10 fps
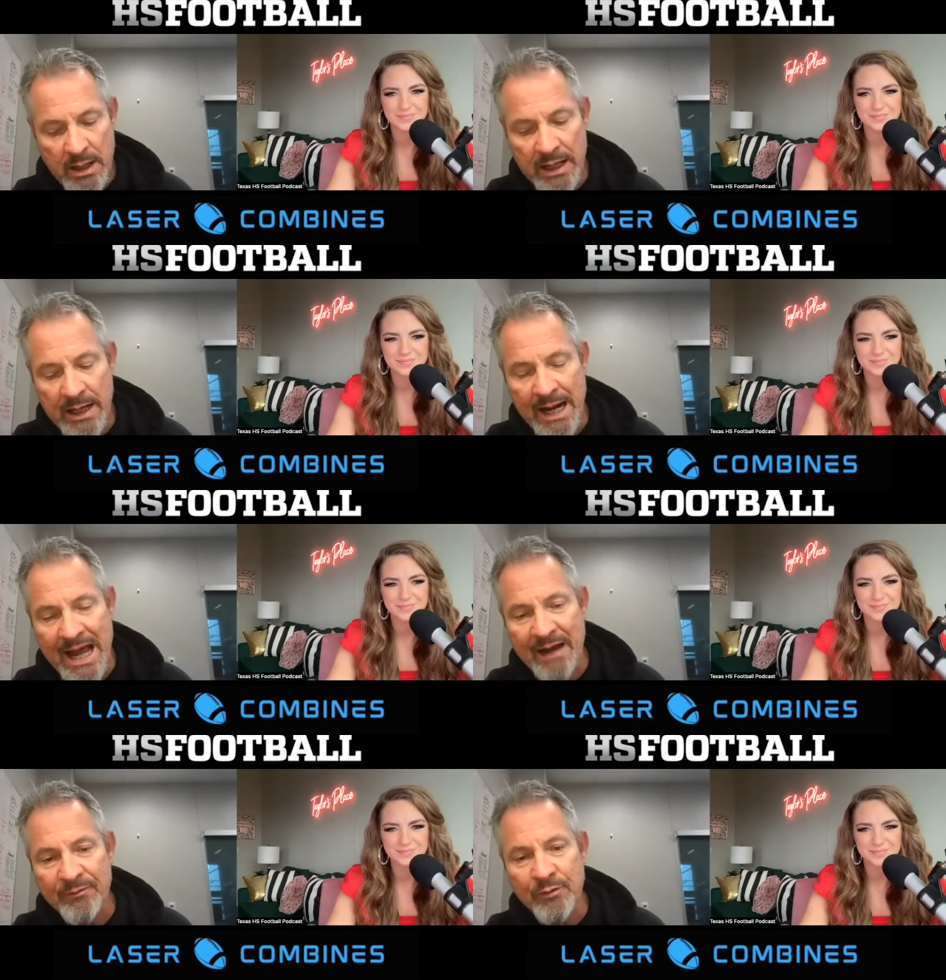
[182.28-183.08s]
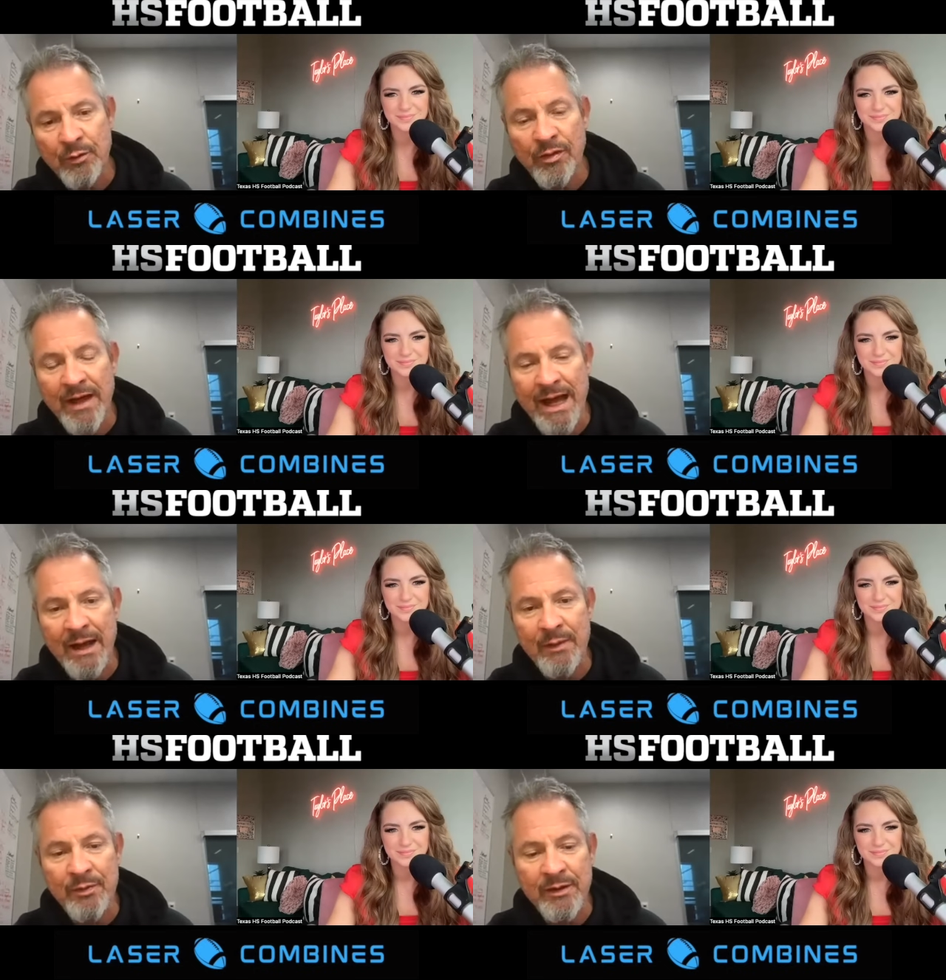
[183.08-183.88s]
Speaker 1: And after
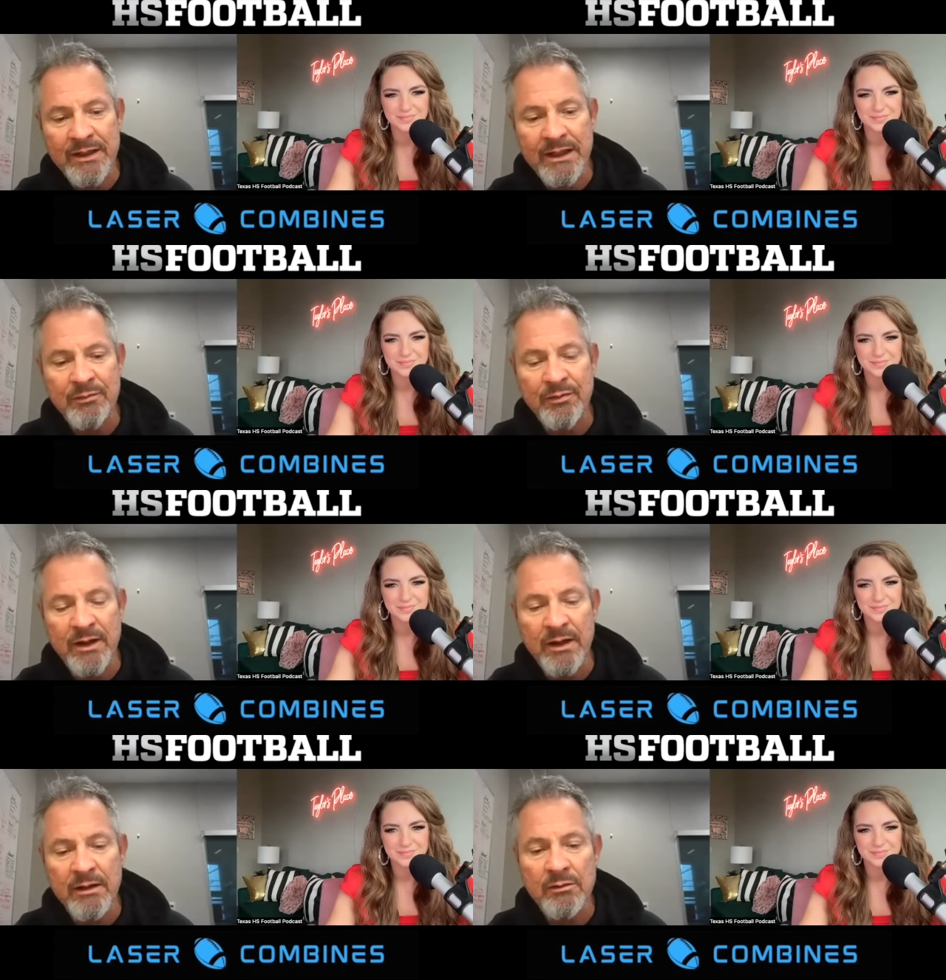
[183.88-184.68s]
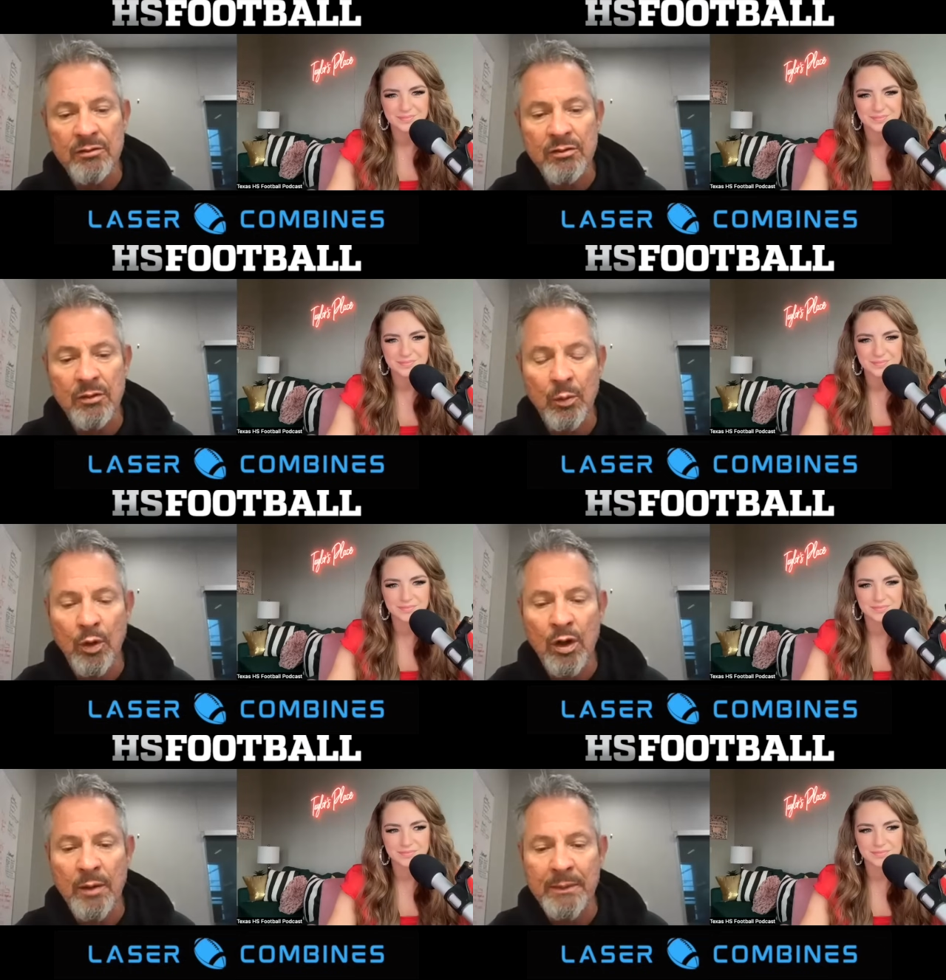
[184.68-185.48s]
that, the defense will
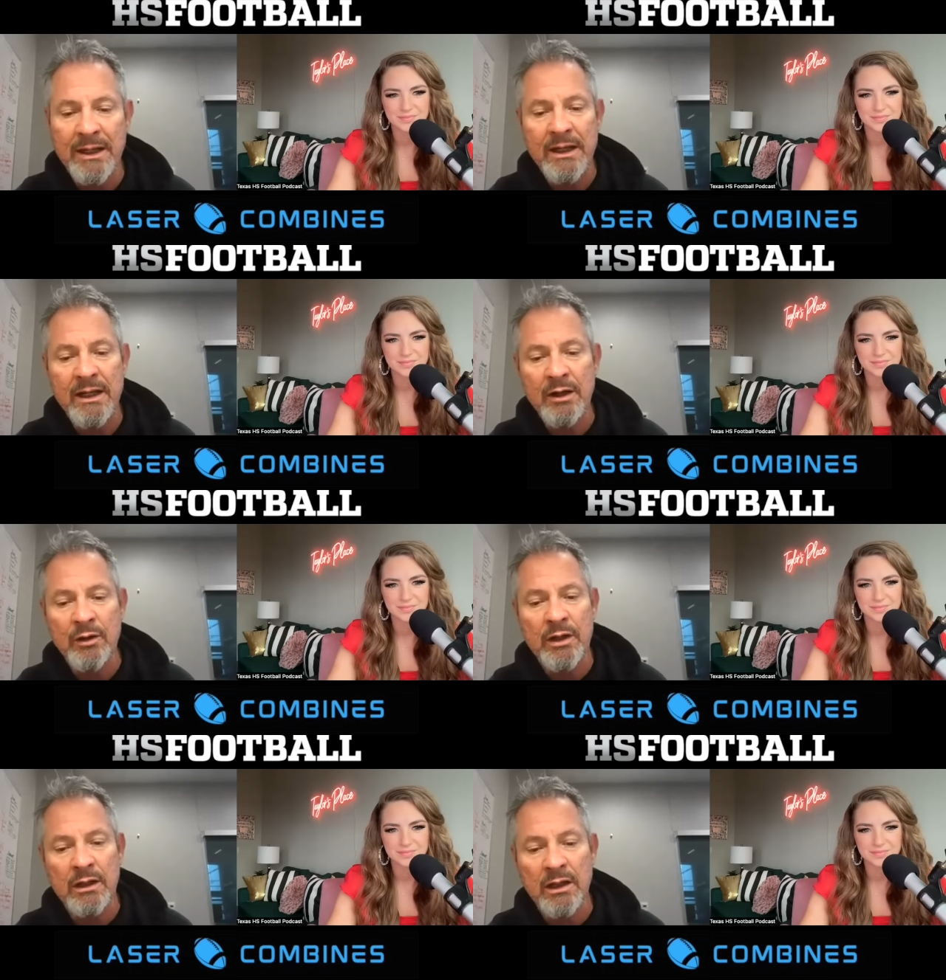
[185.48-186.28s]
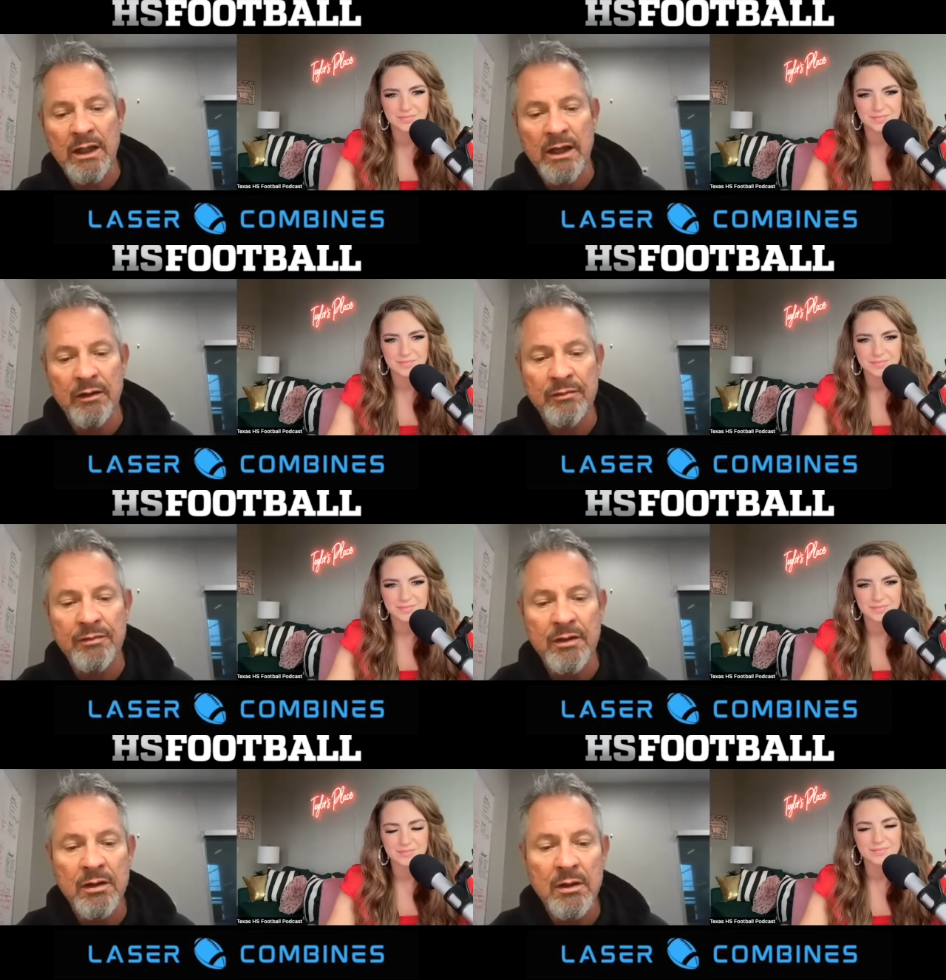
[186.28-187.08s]
come in here and
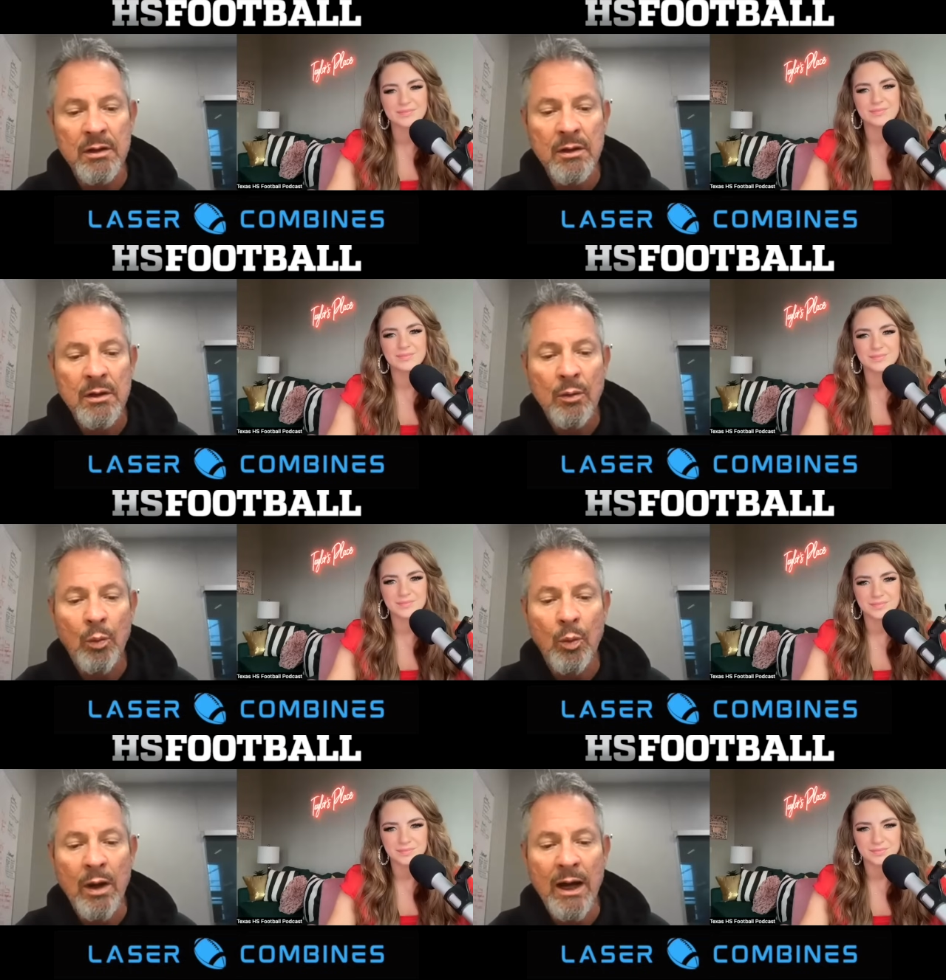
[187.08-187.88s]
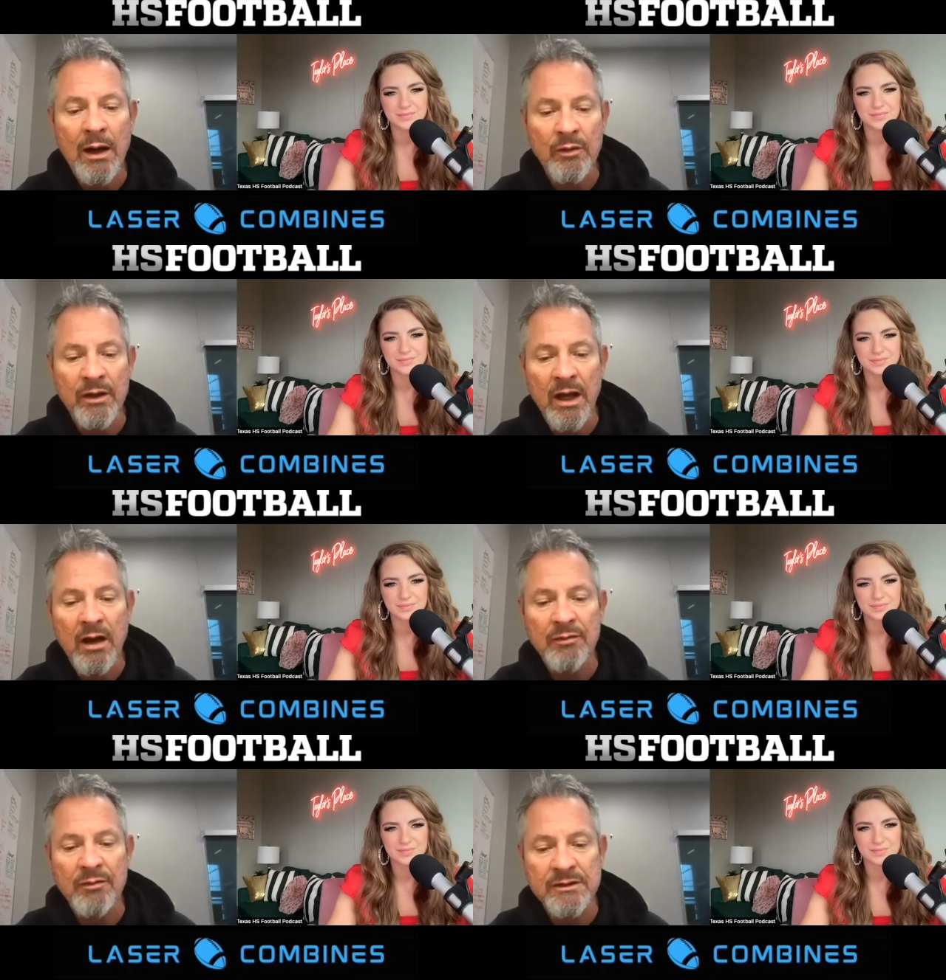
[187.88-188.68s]
lift while the
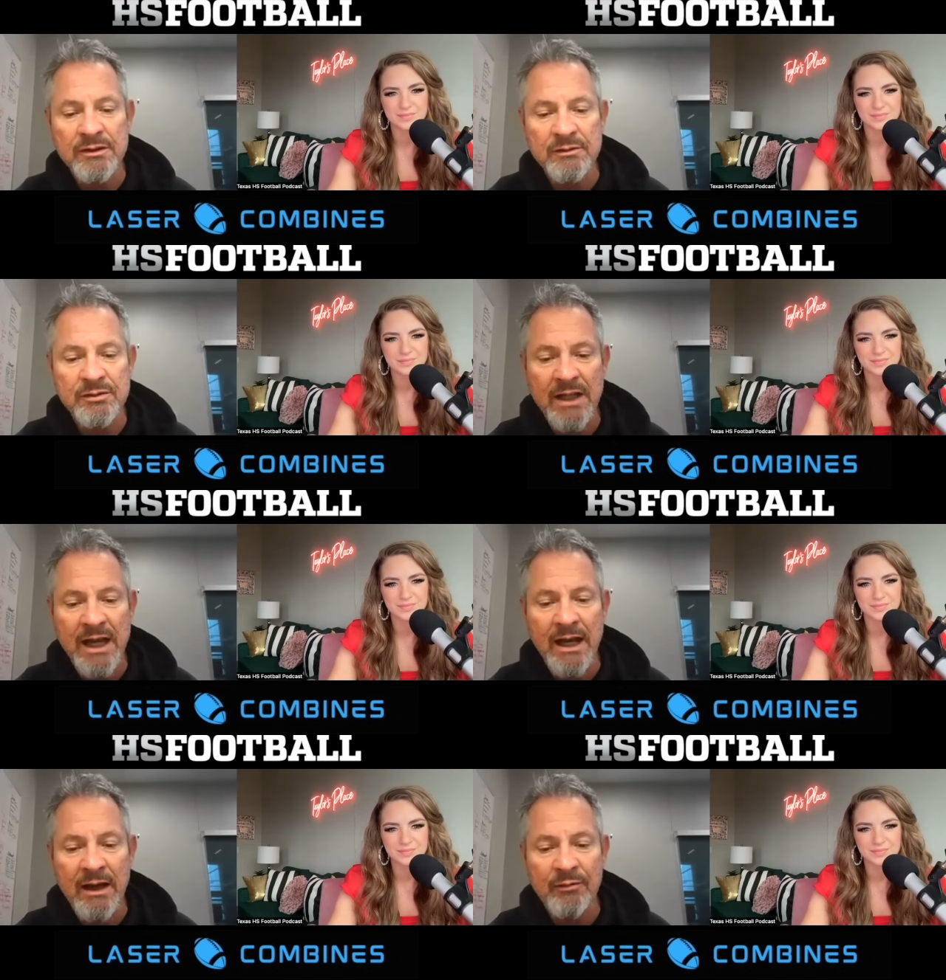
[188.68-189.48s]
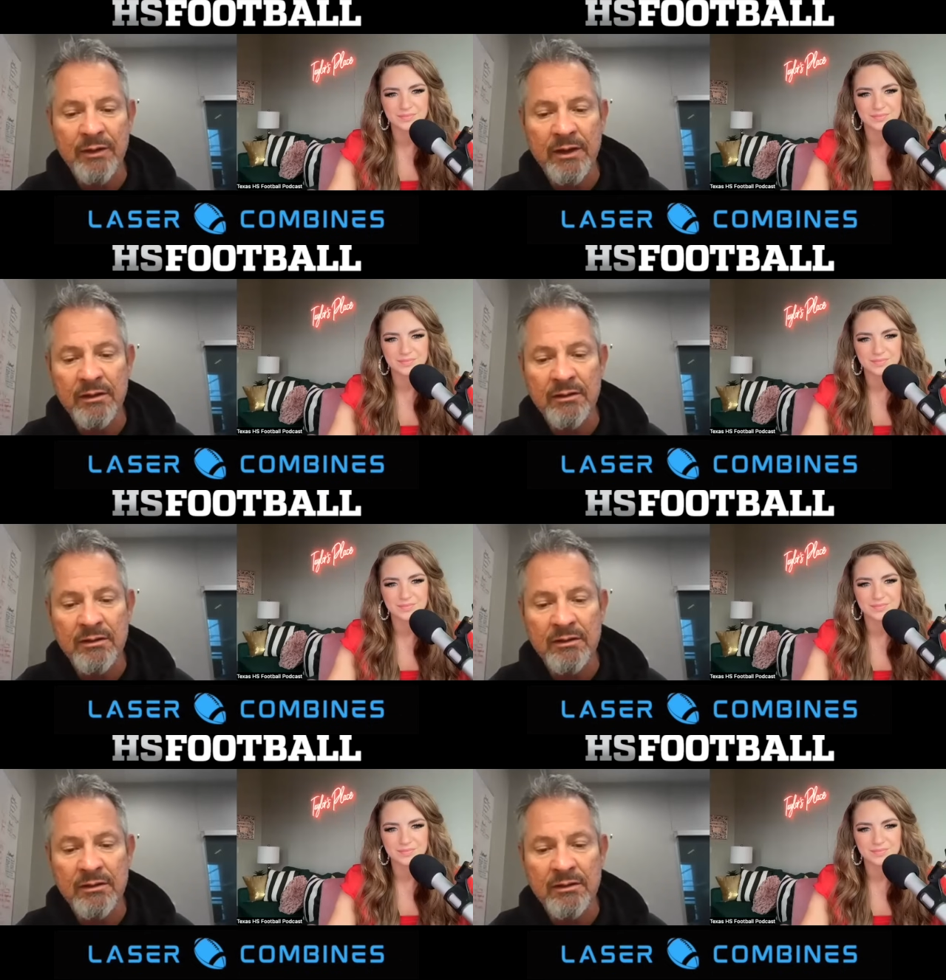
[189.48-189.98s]
offensive staff and